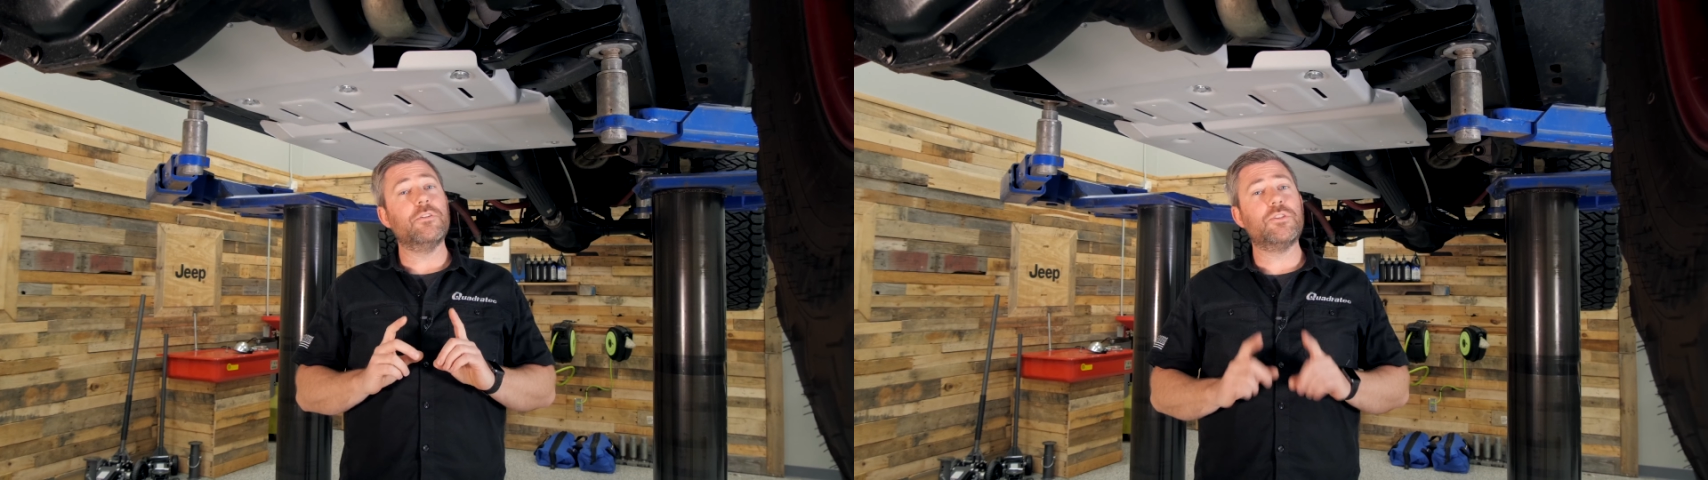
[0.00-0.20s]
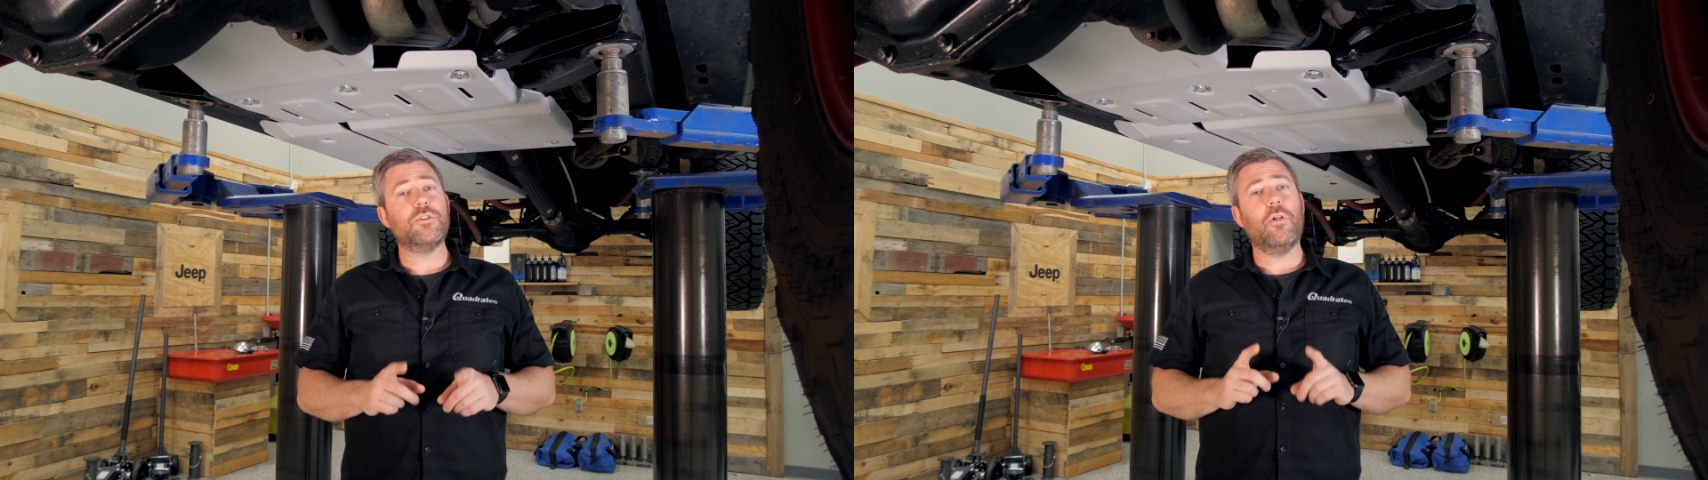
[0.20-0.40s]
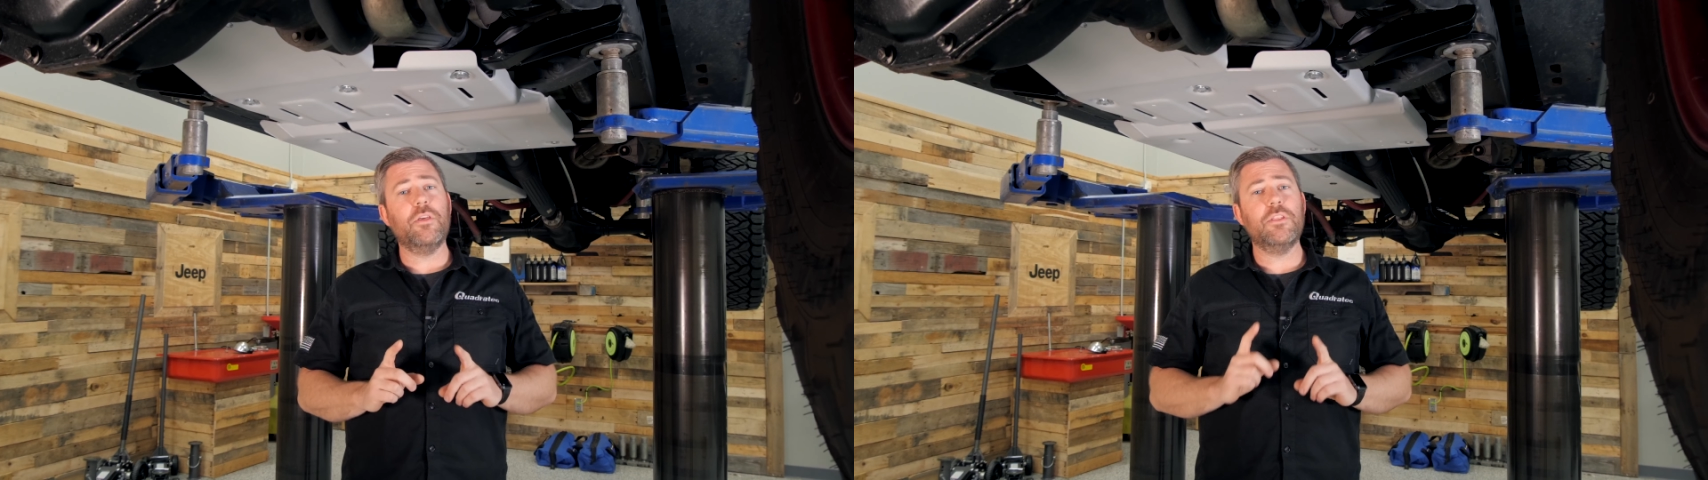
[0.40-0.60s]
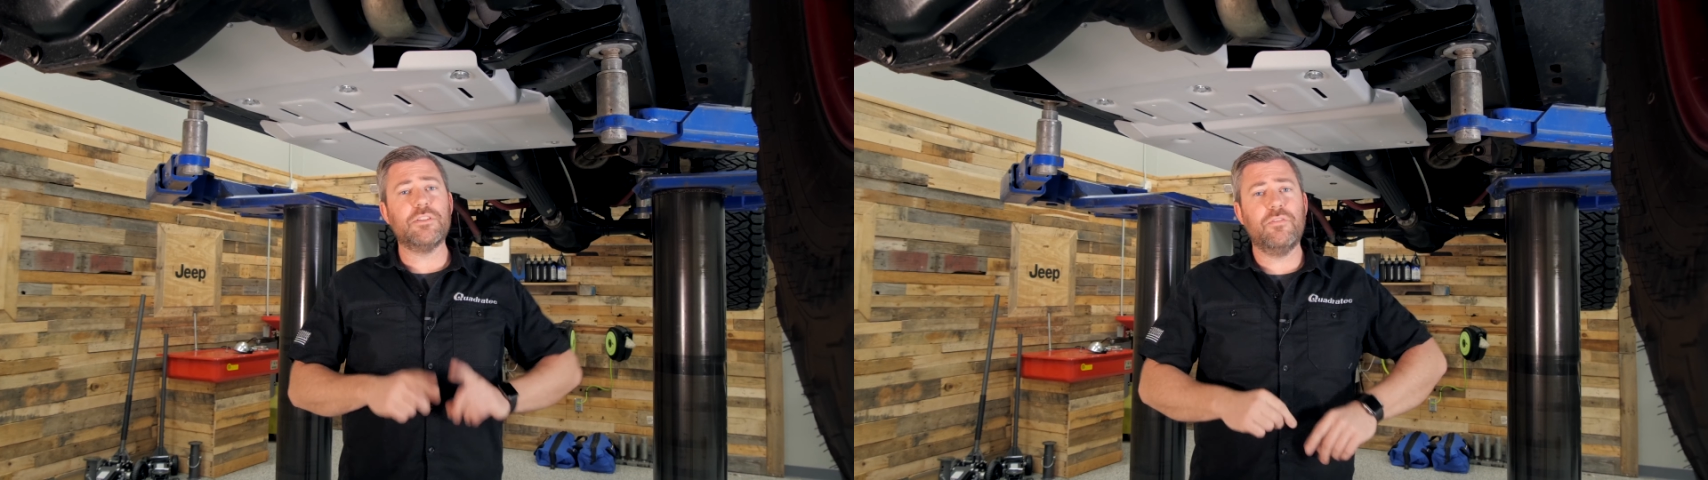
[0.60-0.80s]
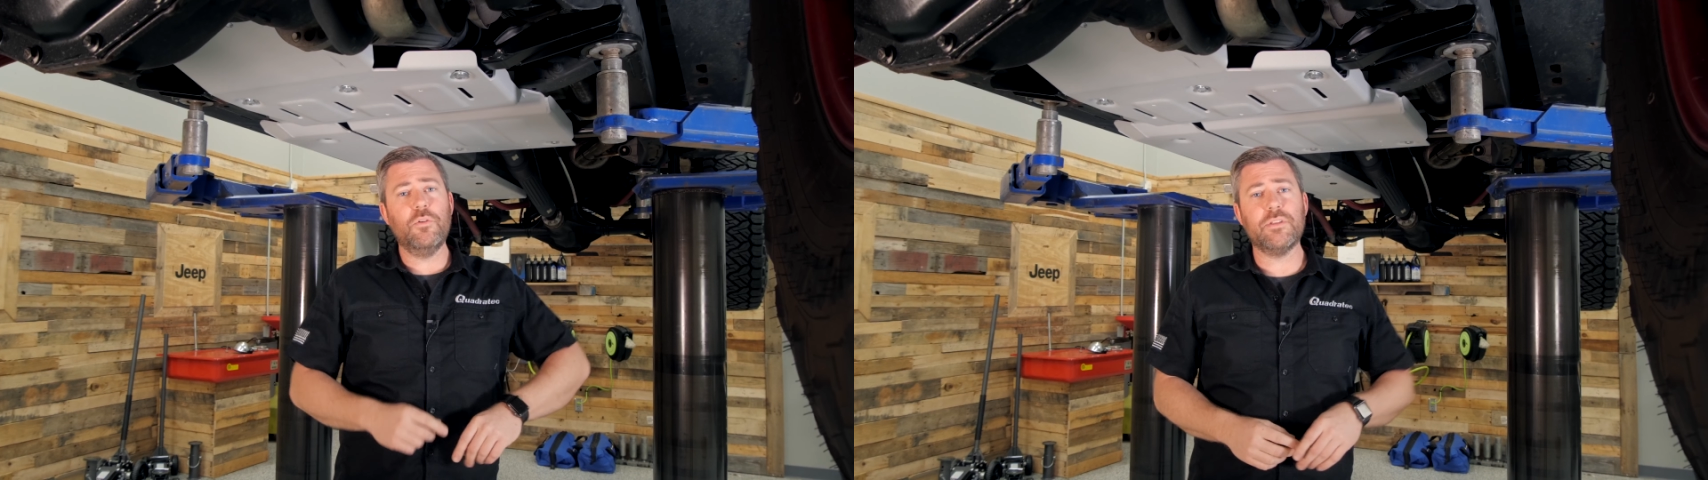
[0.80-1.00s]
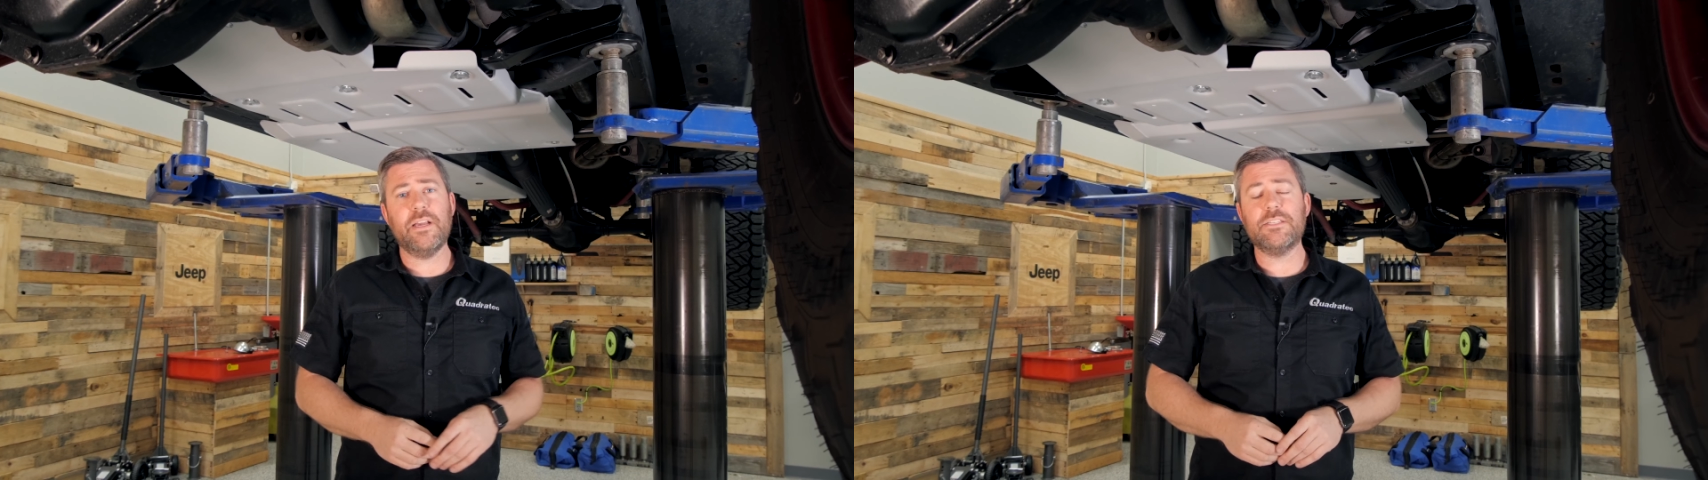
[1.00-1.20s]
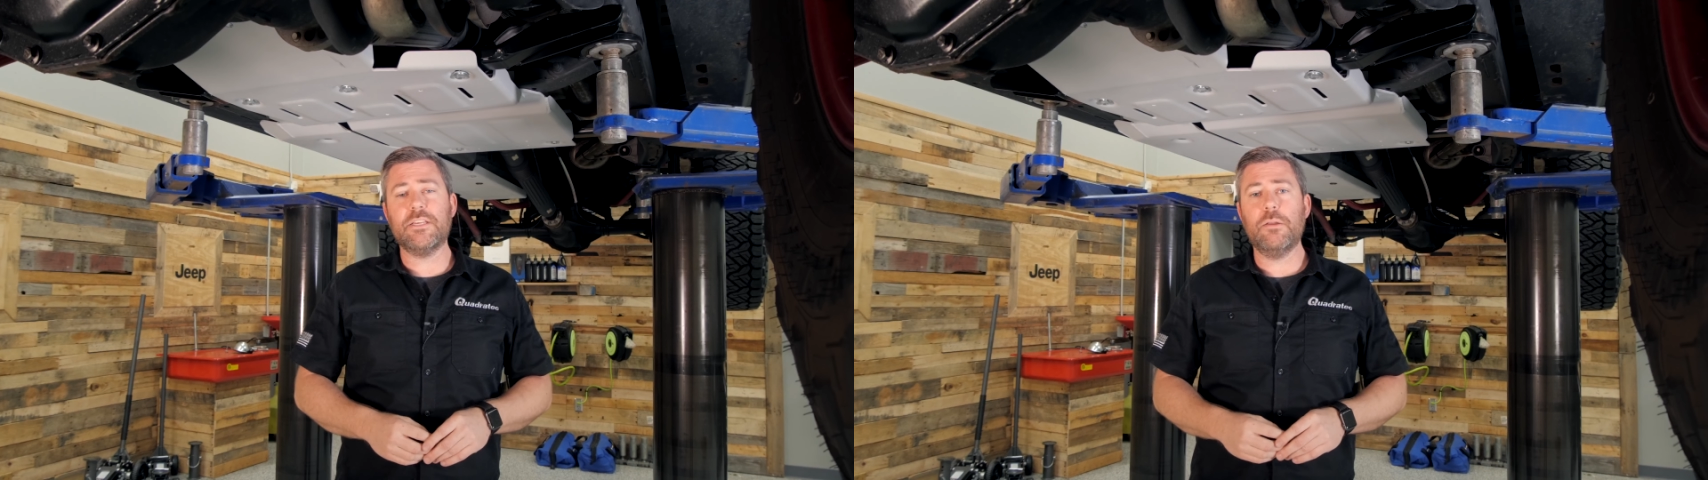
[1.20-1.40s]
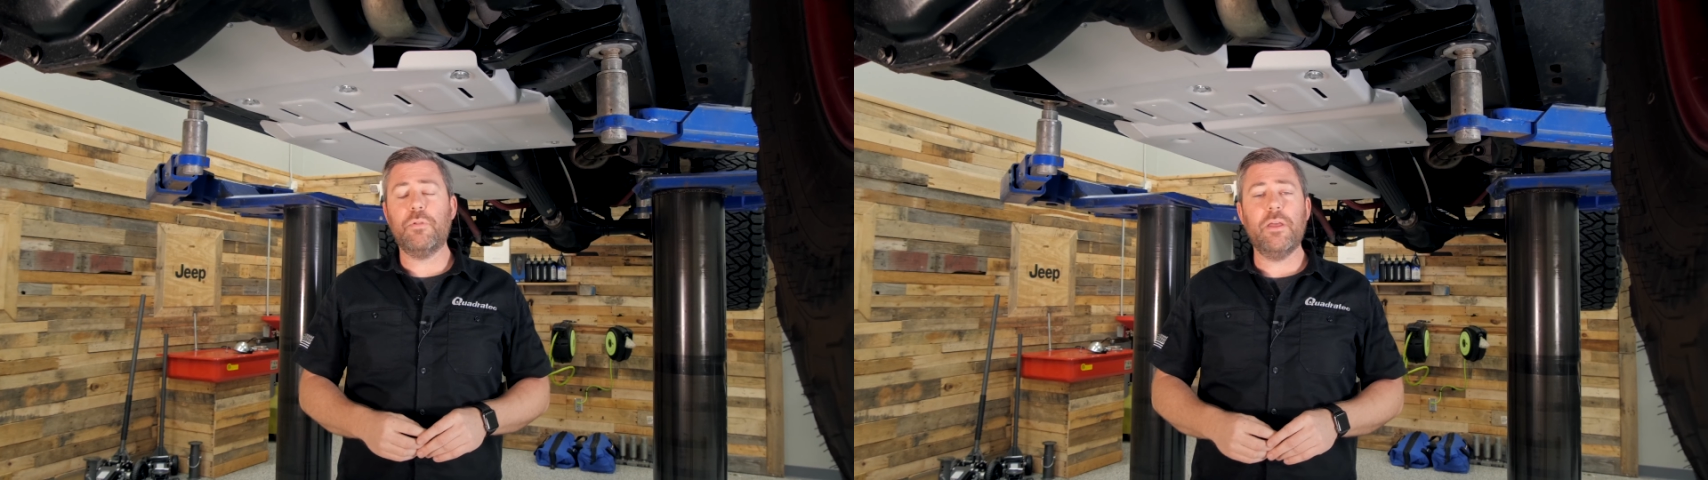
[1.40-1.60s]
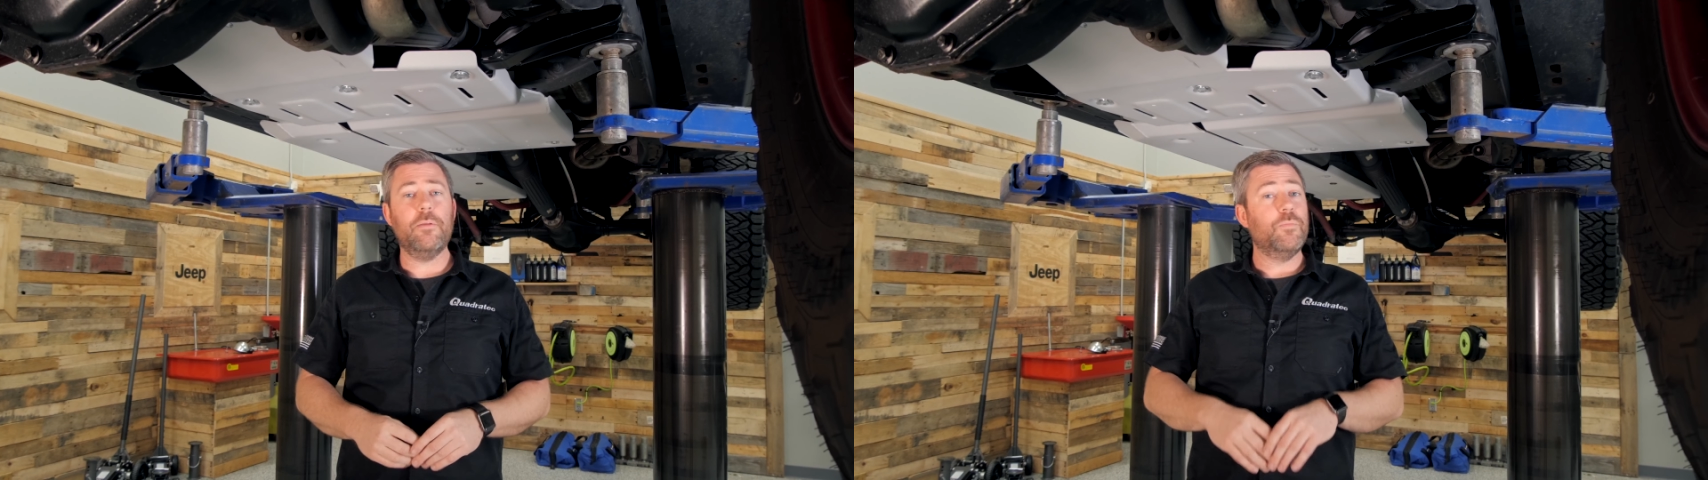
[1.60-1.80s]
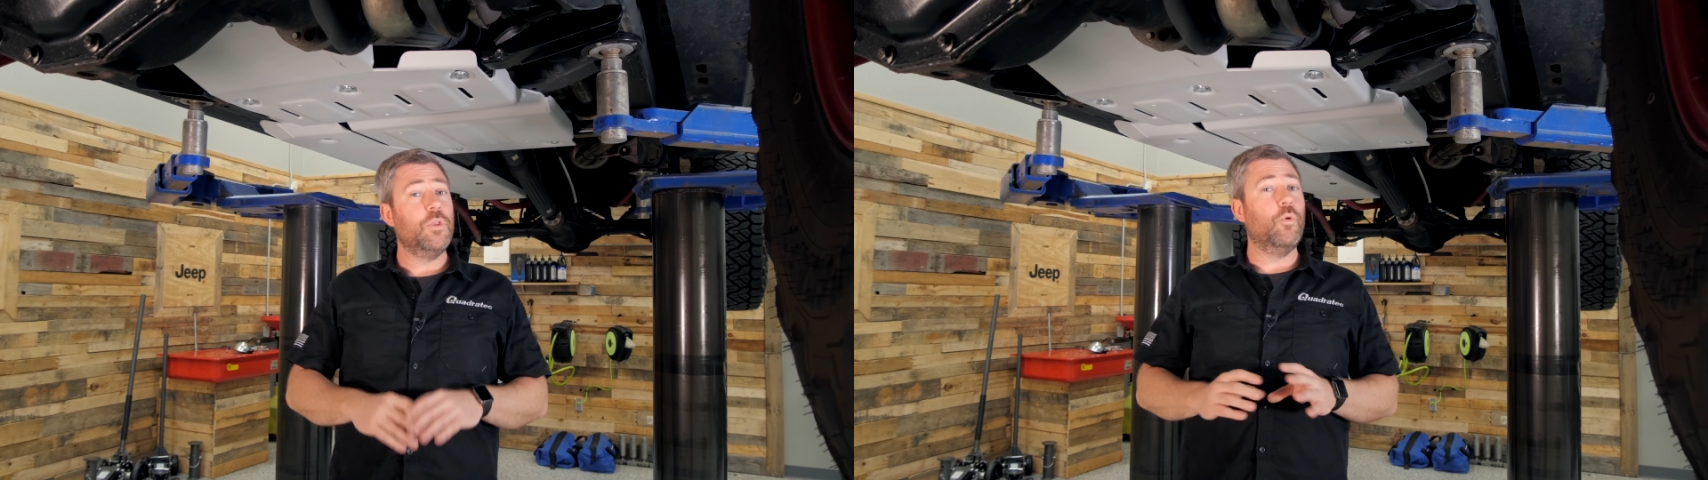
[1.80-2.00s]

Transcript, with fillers: installing this fuel tank skid plate,